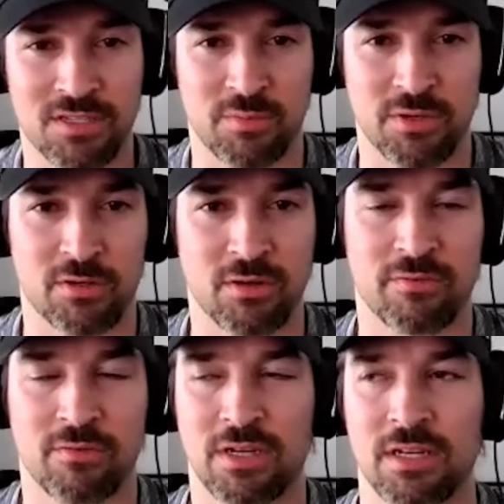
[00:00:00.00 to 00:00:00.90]
has a bell curve,
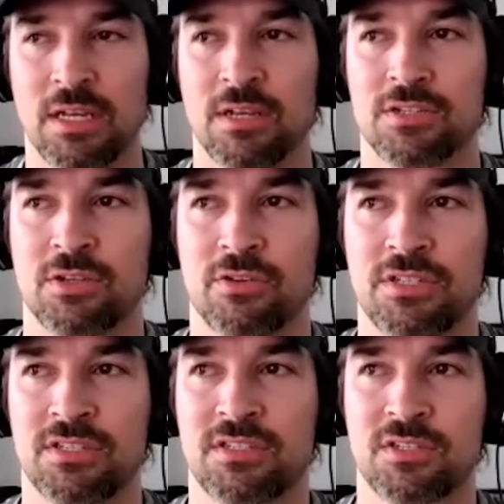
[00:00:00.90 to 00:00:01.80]
right? So there's
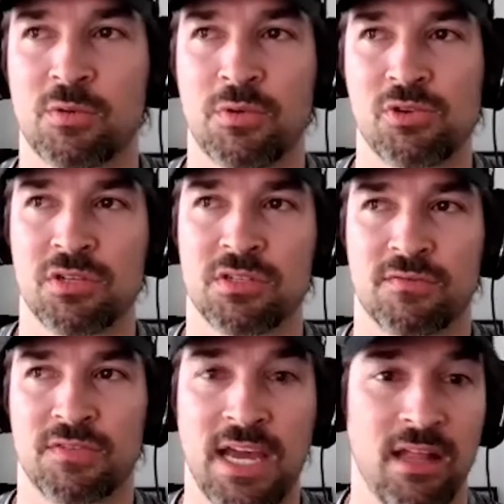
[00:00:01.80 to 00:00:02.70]
these distributions
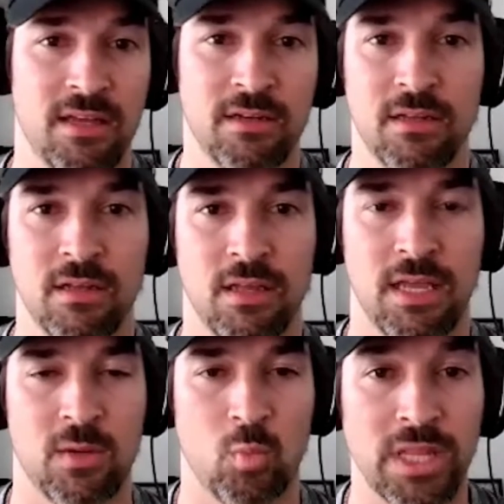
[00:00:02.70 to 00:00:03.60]
of talent
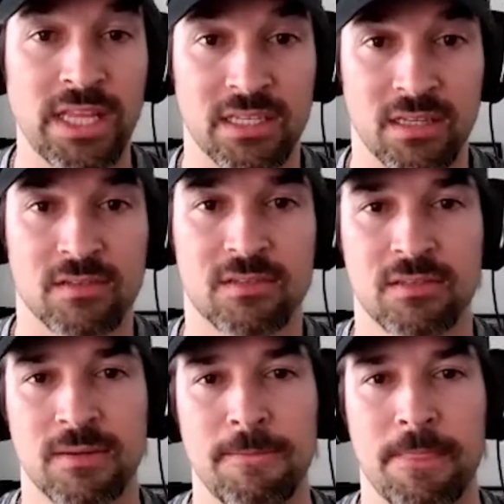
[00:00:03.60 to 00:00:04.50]
and
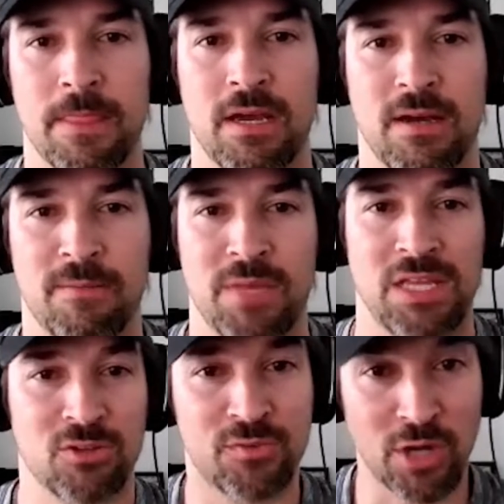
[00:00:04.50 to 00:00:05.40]
willingness. And
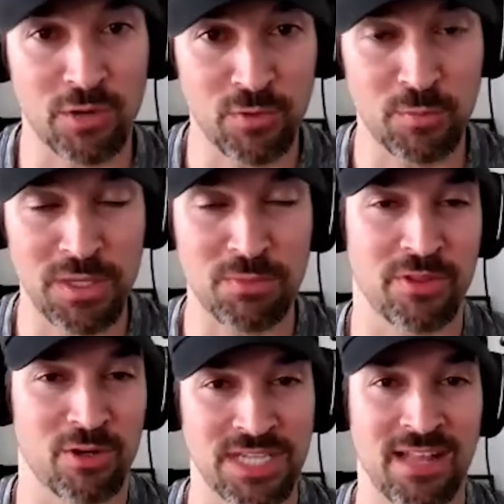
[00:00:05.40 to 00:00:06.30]
there's very few people
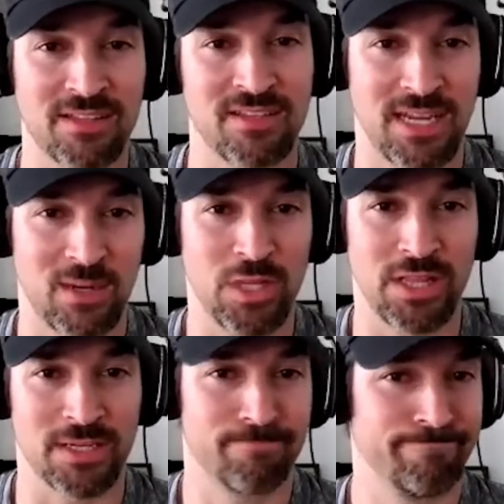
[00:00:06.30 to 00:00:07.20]
that are talented and
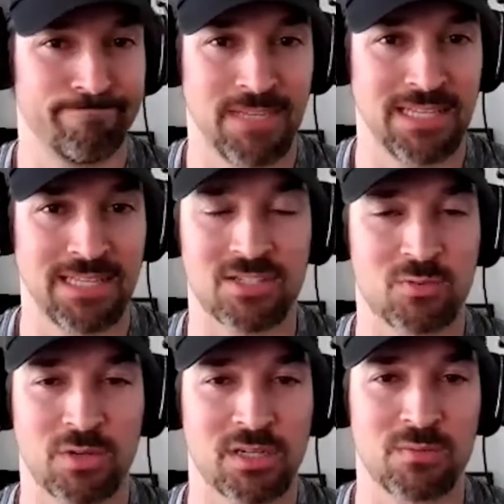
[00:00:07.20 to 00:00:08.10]
willing. And that's
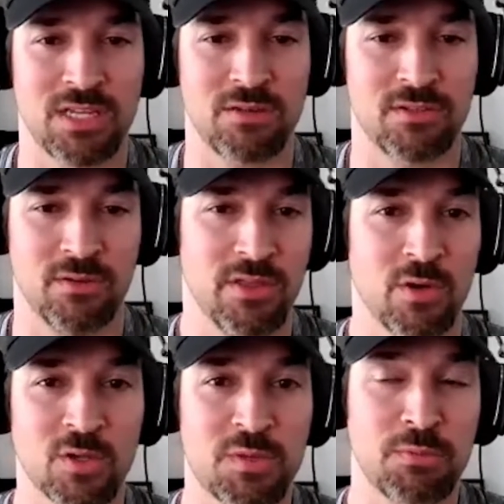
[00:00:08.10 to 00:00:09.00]
just what it comes down to. And
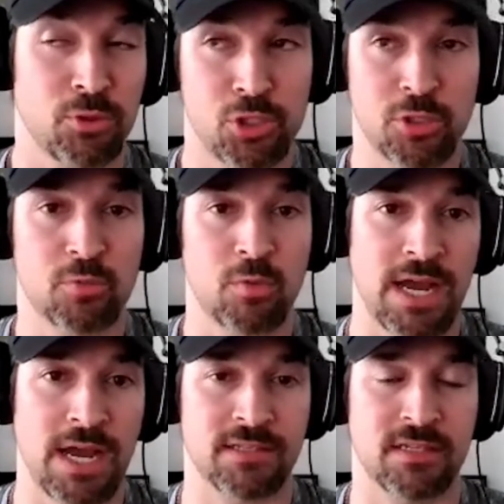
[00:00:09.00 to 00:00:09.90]
those people should
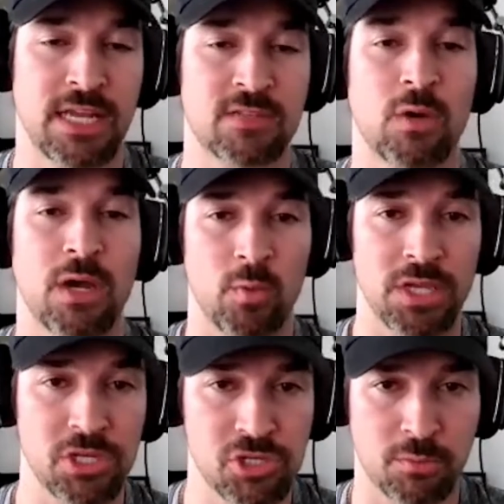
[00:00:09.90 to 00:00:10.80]
rise. And that's why
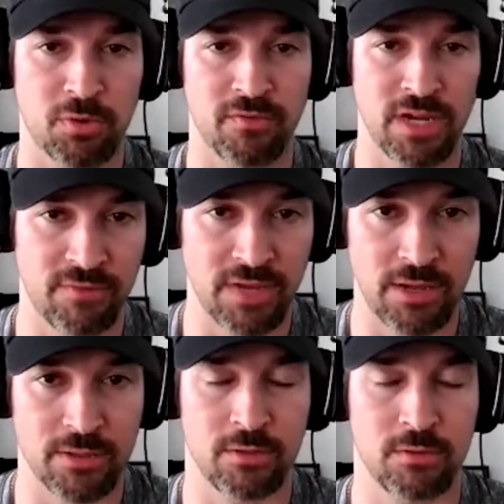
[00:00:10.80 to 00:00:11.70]
we should provide
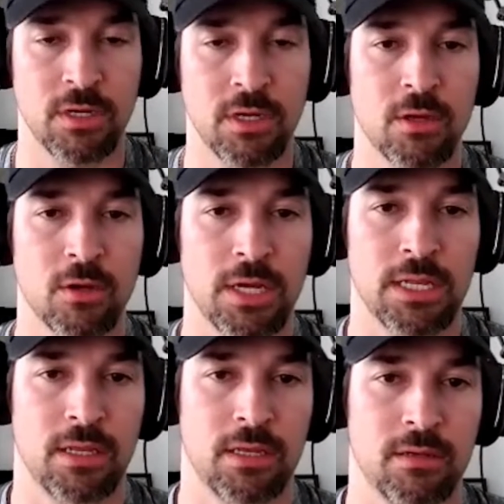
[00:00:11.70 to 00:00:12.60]
value
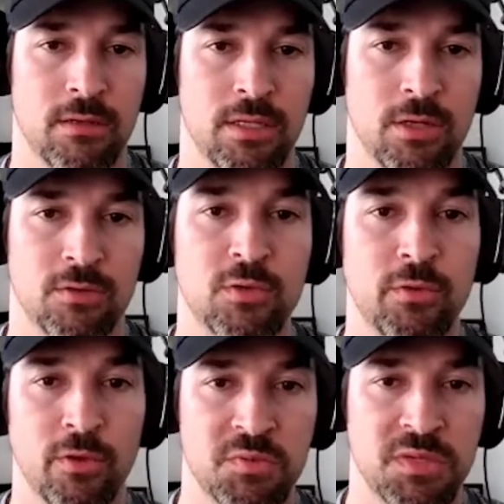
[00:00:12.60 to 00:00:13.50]
and you know, to
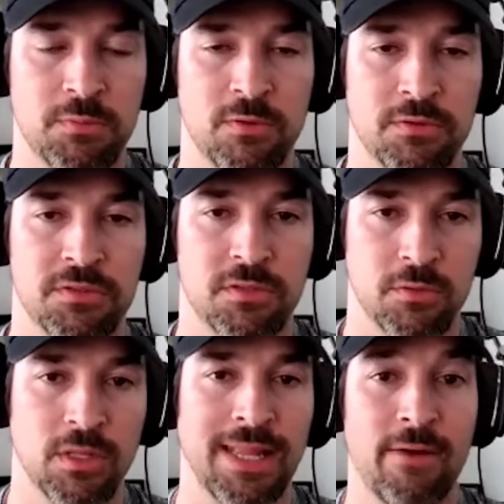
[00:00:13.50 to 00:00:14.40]
those people
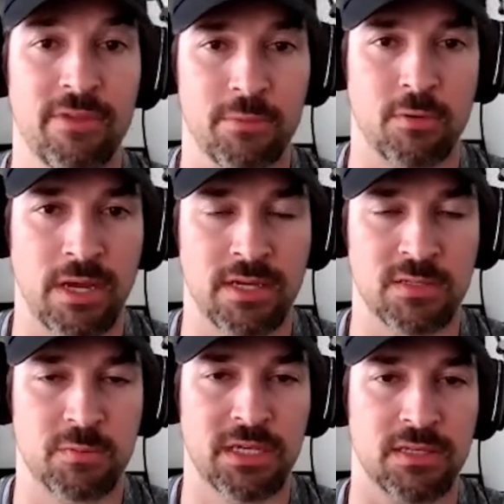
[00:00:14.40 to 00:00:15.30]
to allow them to
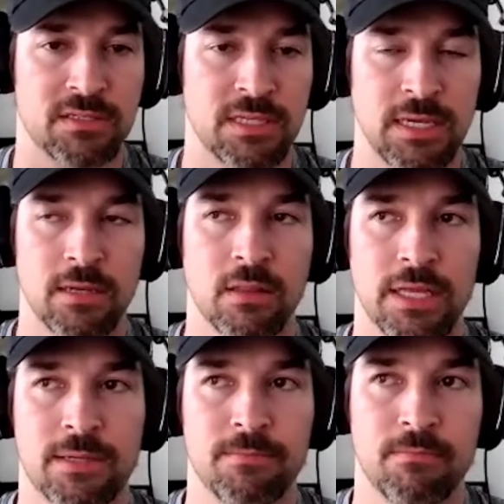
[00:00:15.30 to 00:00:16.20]
rise. Because
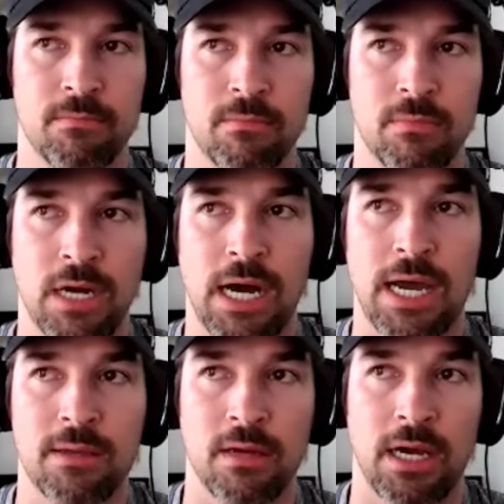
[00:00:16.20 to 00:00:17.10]
like,
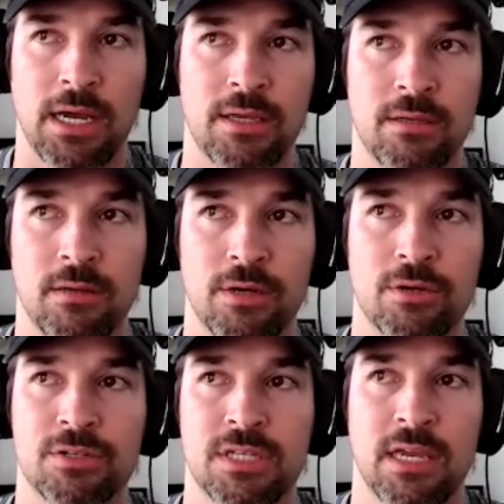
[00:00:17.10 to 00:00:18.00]
I
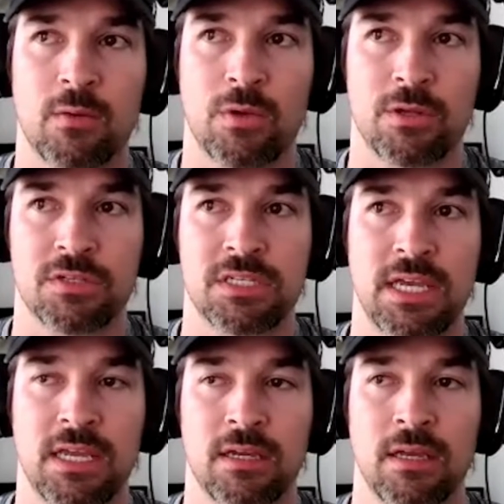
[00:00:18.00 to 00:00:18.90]
understand what you're
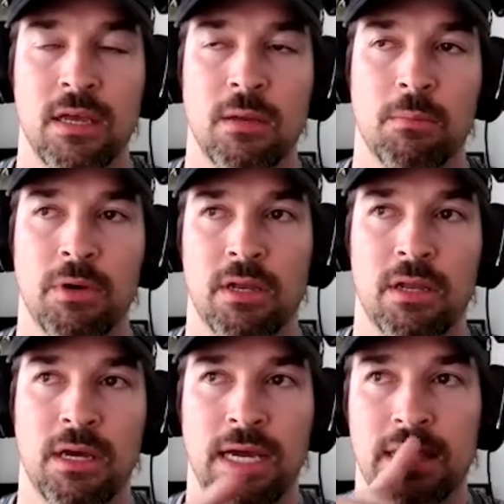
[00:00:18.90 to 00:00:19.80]
saying,
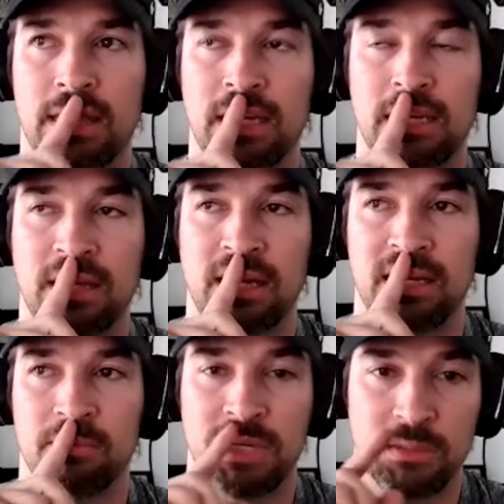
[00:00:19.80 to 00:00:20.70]
but I think that
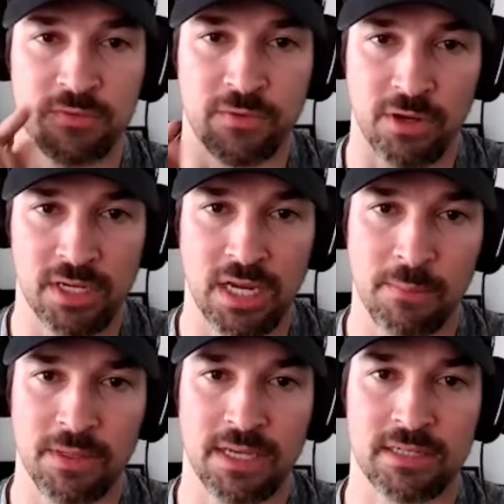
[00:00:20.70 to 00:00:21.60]
it becomes very
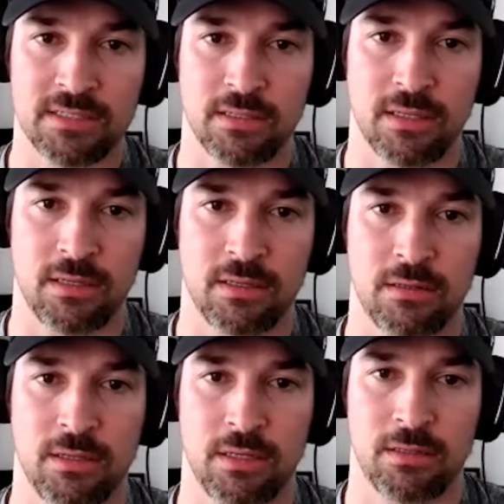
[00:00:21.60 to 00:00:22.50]
complex
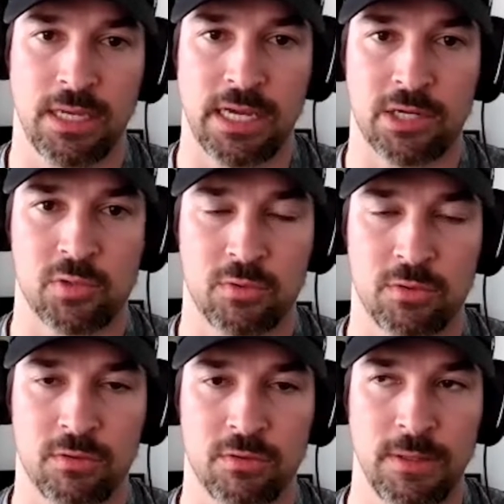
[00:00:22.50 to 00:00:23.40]
in
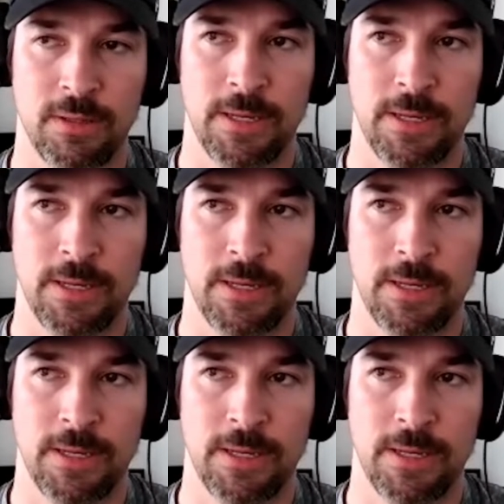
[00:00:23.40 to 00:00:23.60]
actual